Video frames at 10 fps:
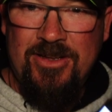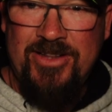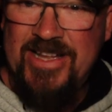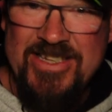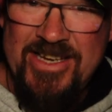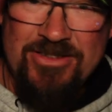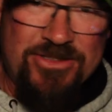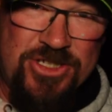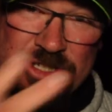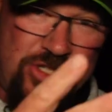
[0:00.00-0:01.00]
That's it,
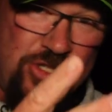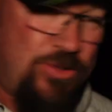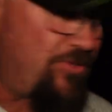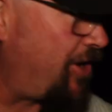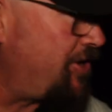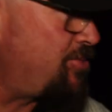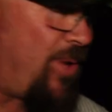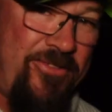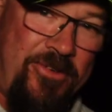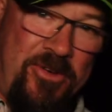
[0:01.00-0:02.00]
just two of those,
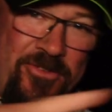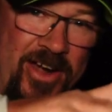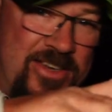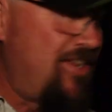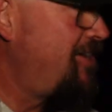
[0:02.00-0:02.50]
one from the front,